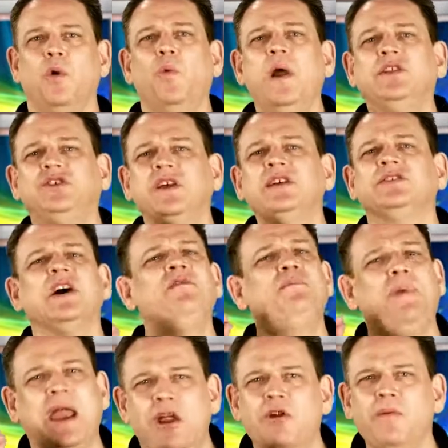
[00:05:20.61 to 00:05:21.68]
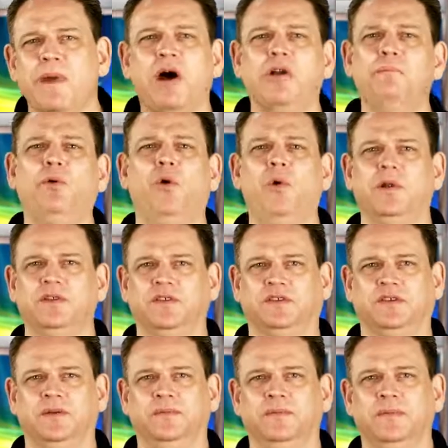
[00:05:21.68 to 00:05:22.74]
which is of paramount
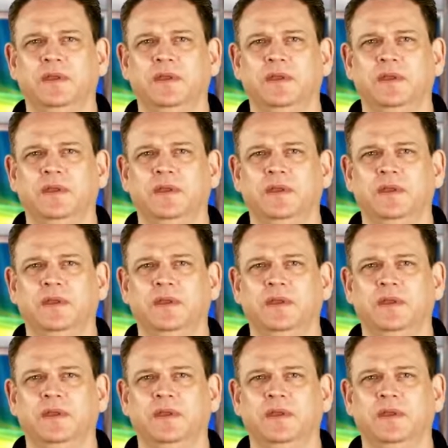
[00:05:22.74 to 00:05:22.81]
importance.